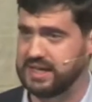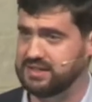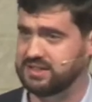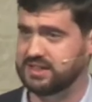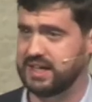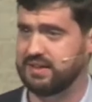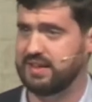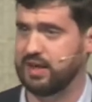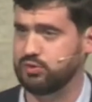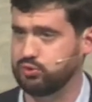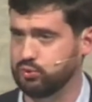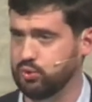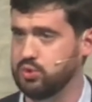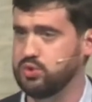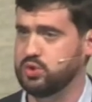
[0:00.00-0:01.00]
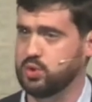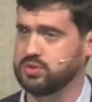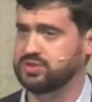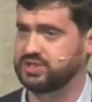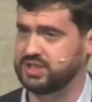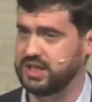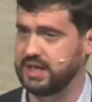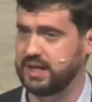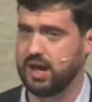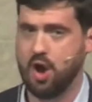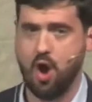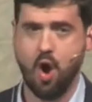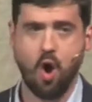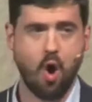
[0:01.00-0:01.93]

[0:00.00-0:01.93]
he said that through your seed,